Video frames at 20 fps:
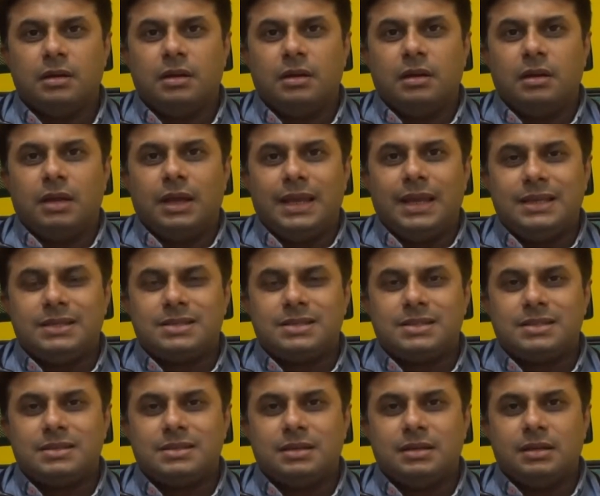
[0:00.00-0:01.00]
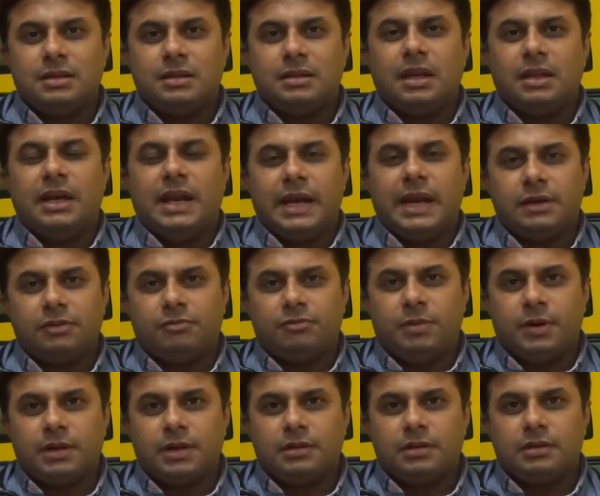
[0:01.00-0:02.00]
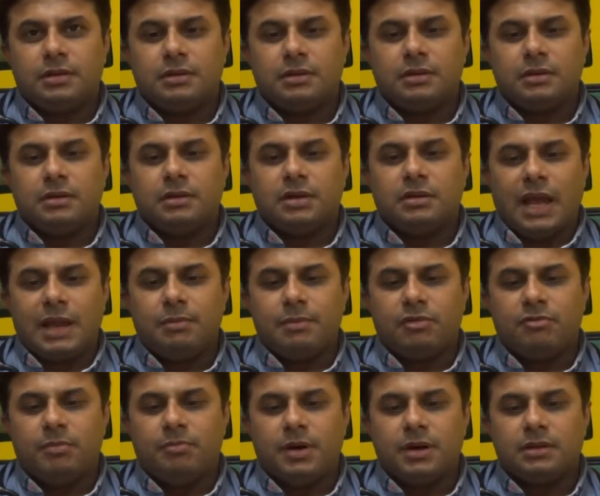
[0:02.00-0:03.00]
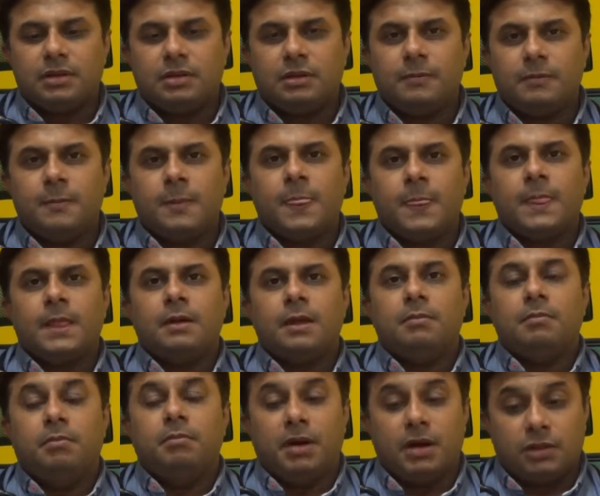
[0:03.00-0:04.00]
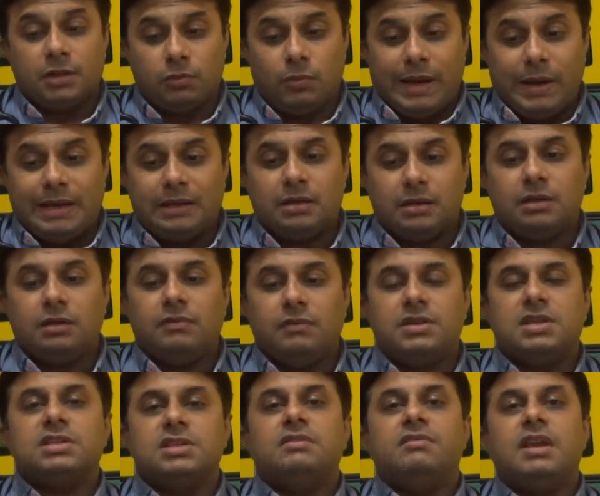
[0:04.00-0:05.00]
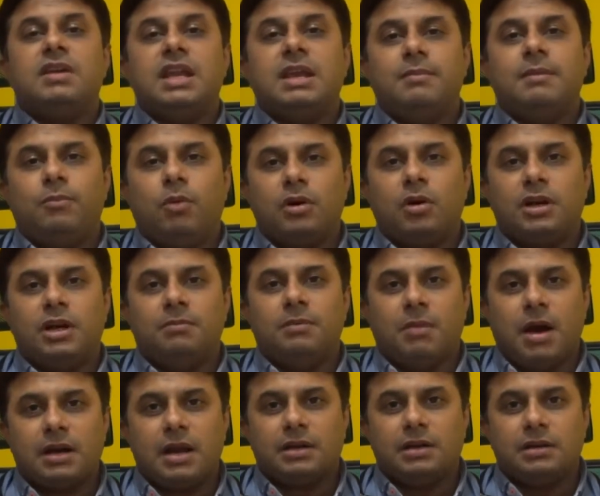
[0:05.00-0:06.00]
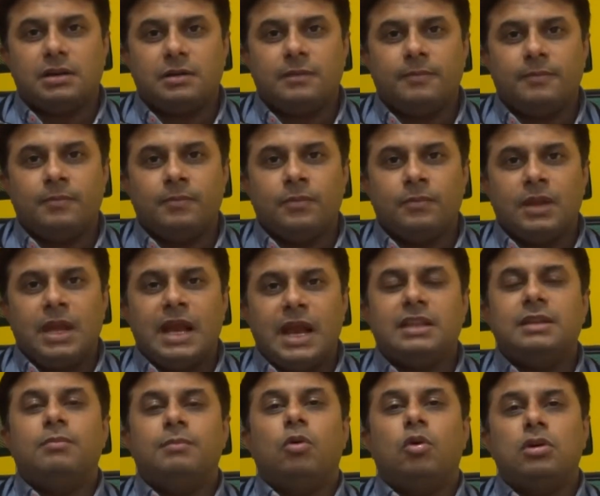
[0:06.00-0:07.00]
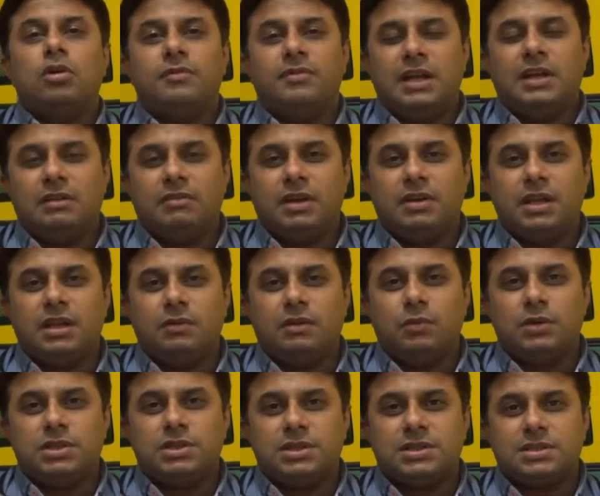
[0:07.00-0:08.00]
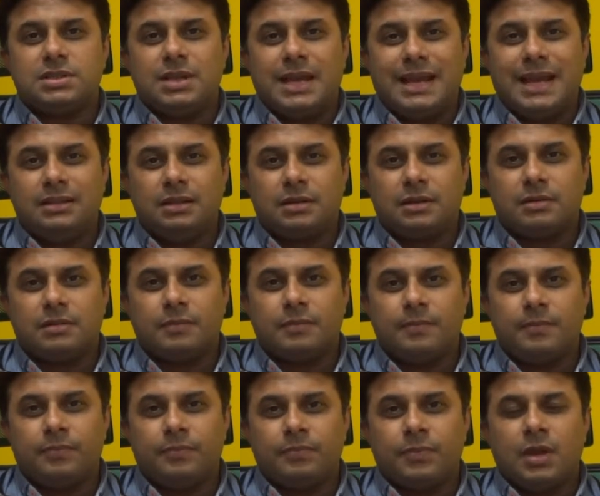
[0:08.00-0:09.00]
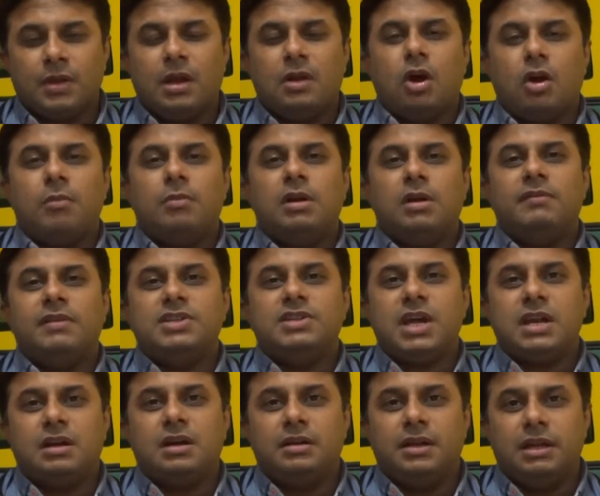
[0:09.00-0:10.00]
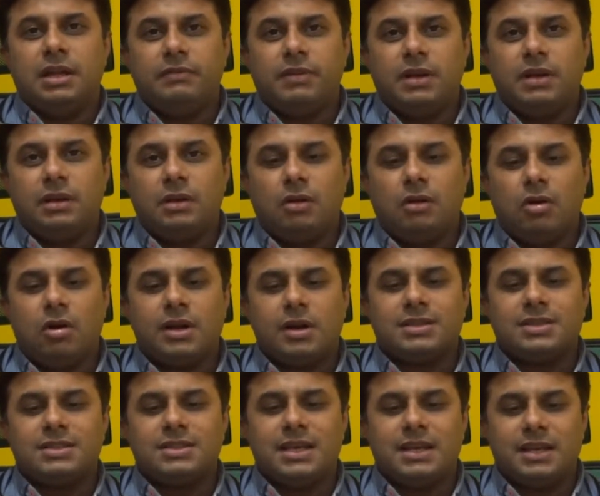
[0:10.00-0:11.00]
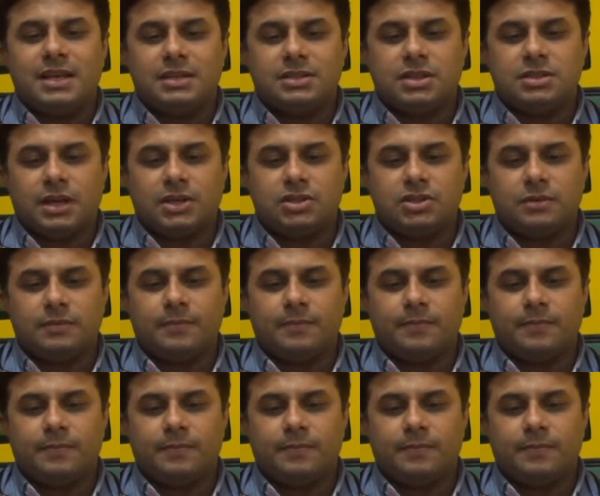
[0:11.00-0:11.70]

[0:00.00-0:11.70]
is the date of birth, time of birth, birth weight, which is a very important marker, and the mode of delivery, which is either a normal vaginal delivery or a cesarean section.